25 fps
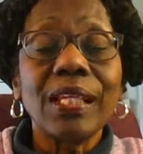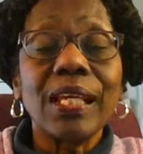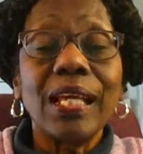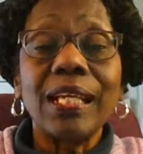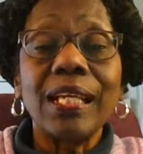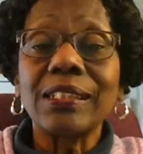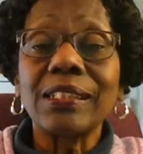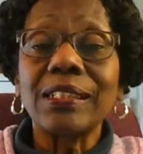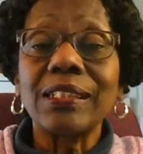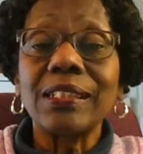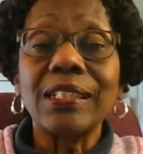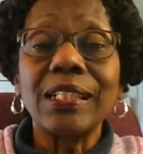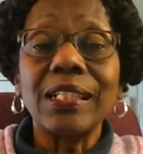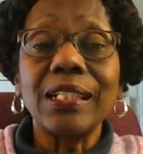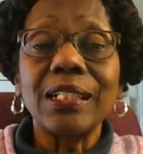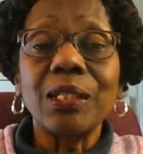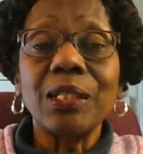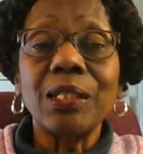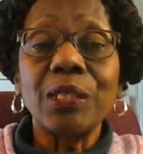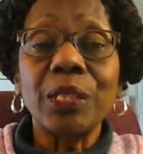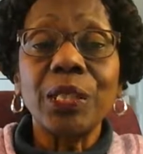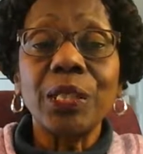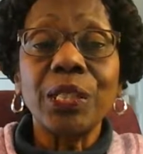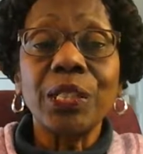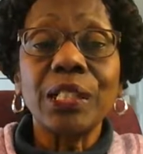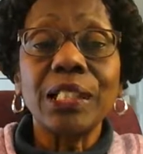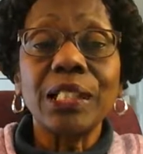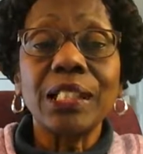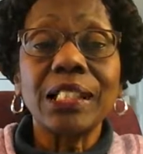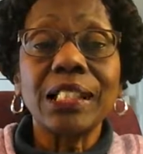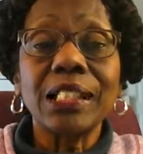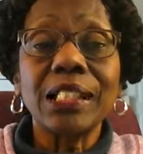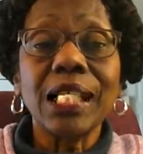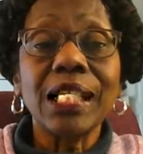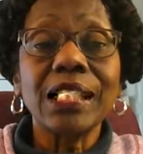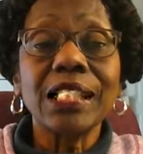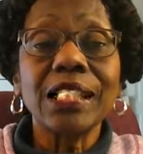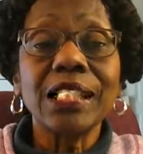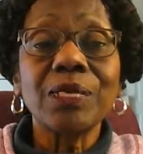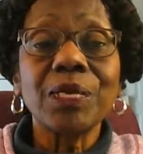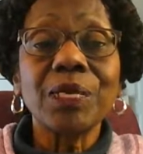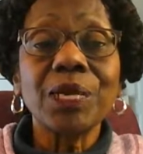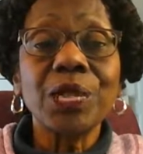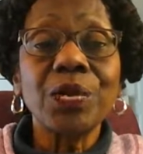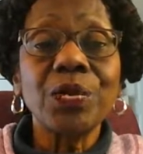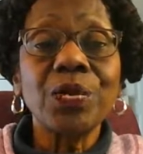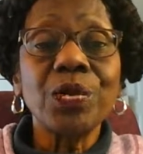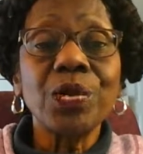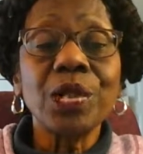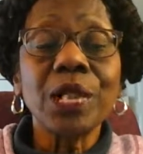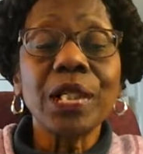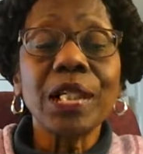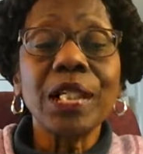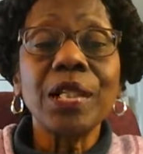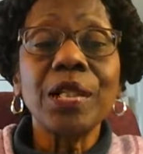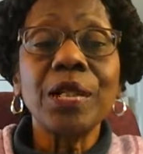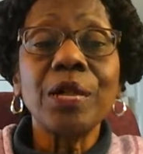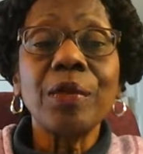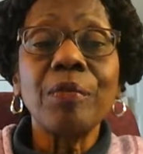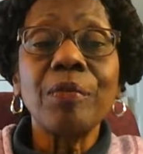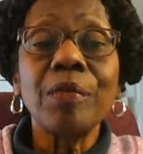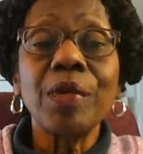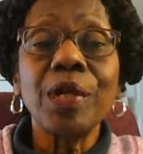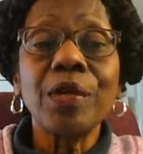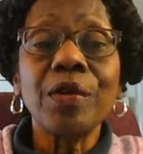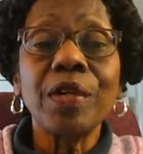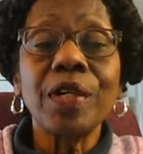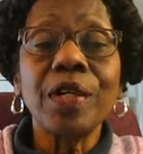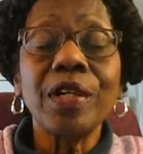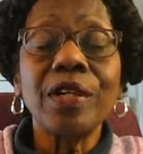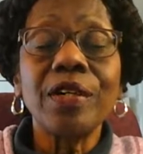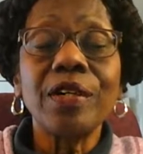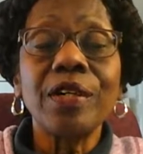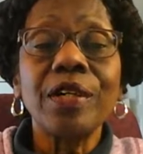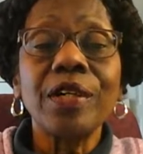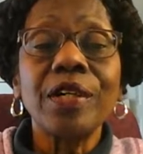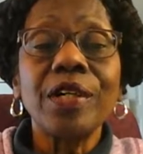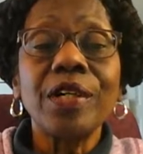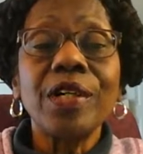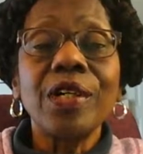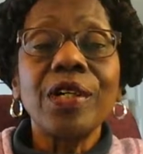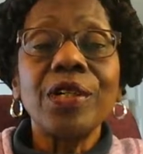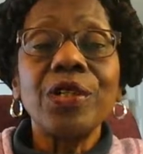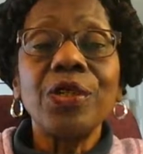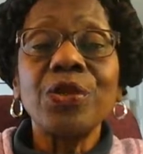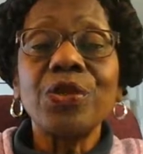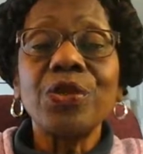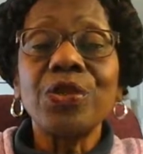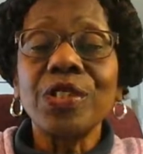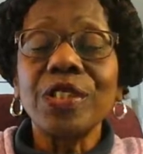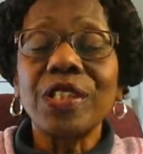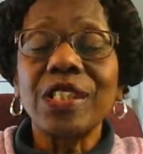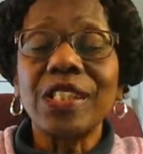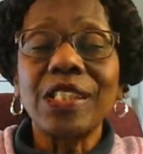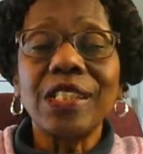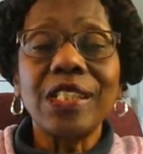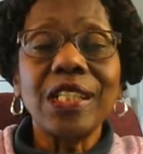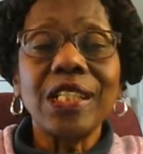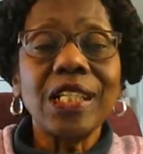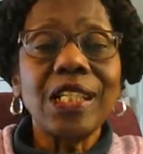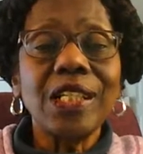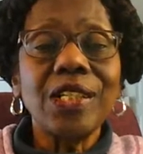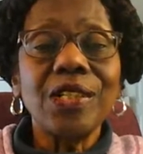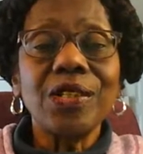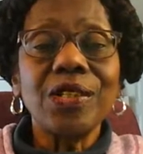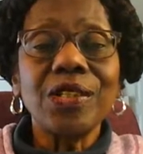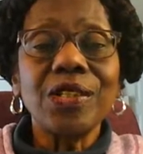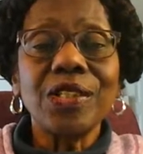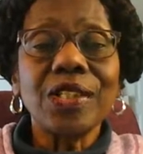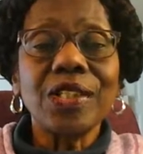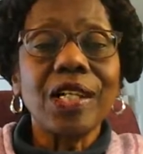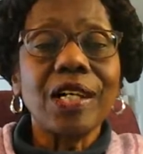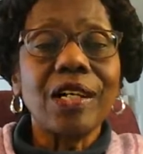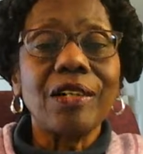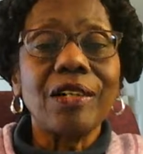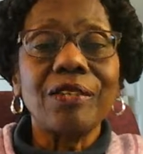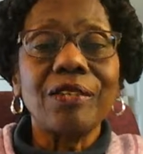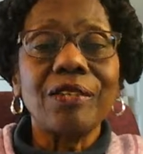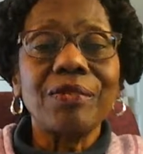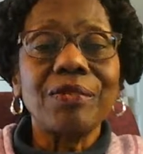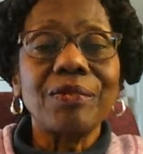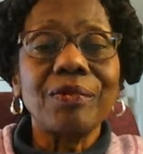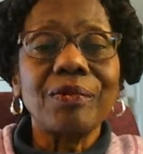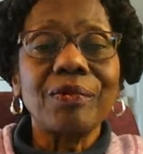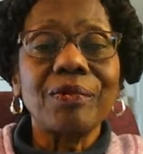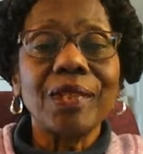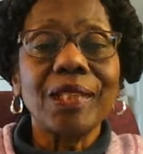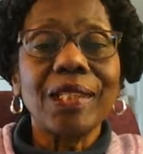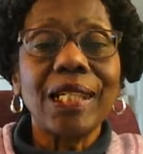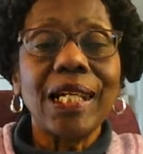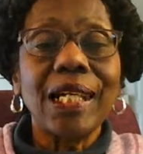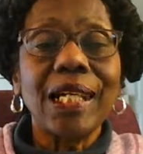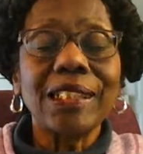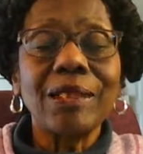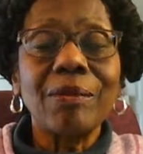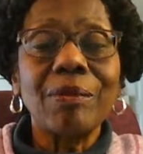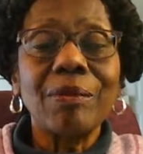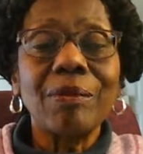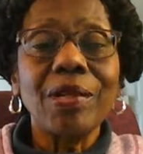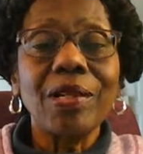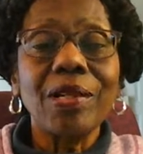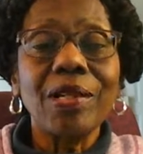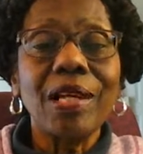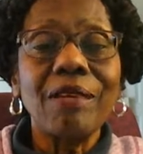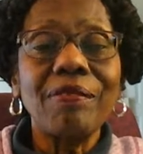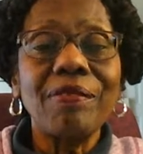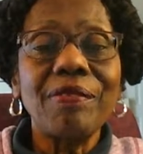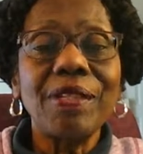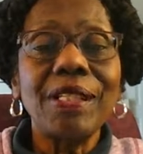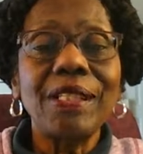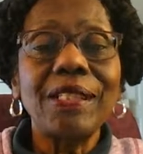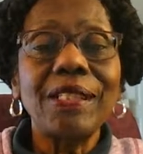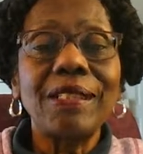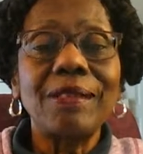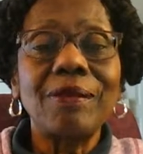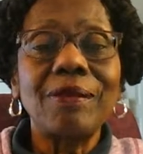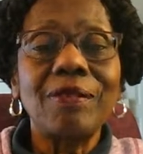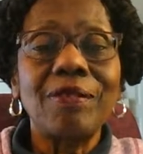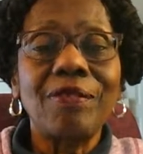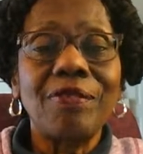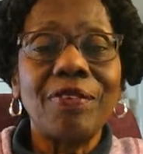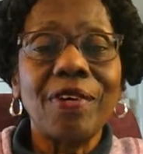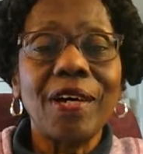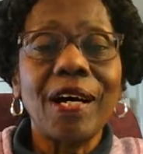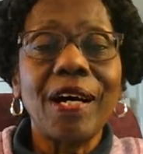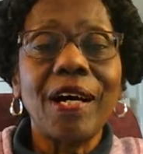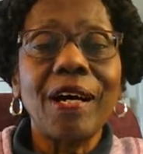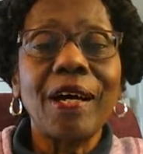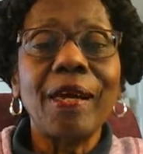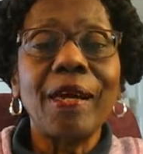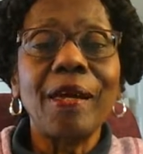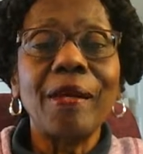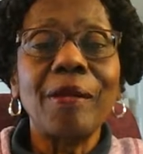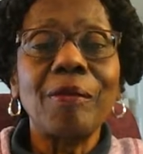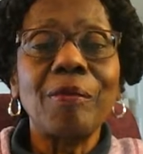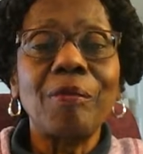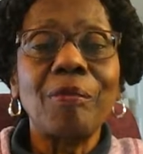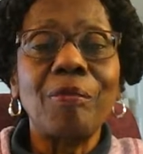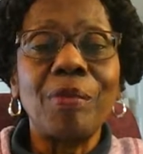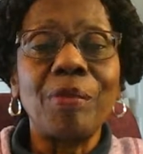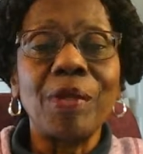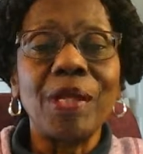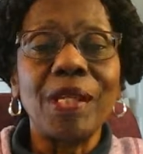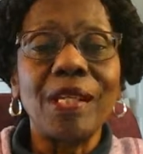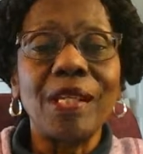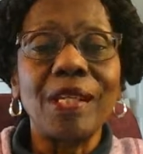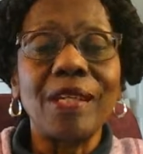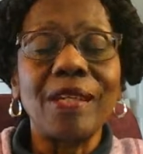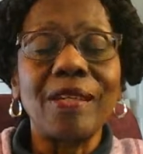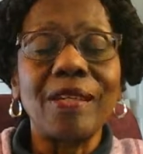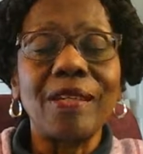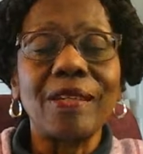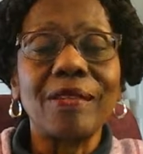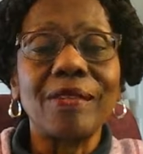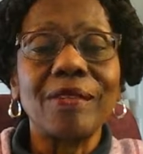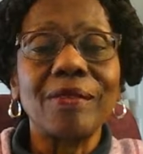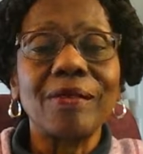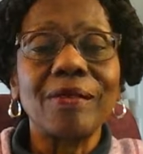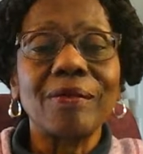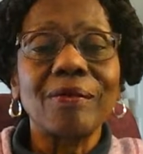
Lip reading: As the daily word says, when you look in the mirror, you should see yourself as a beloved divine being.